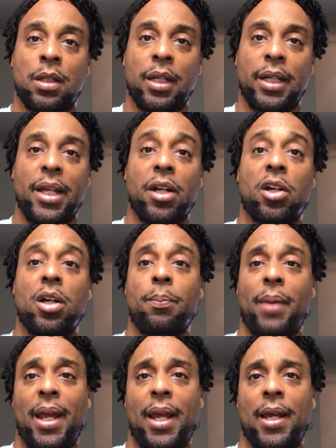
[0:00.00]
get a good
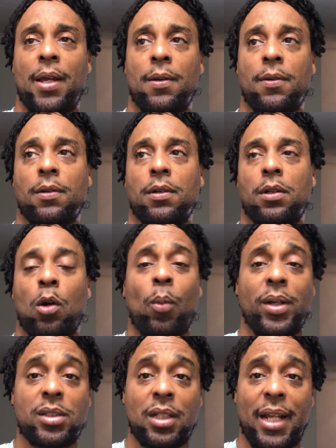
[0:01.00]
man. Don't
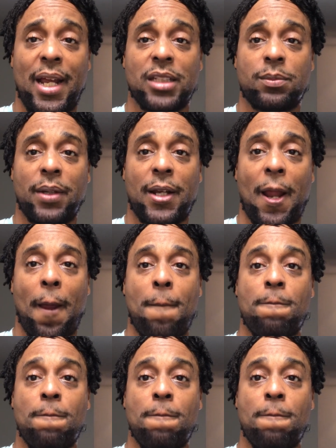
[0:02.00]
wait till the last minute.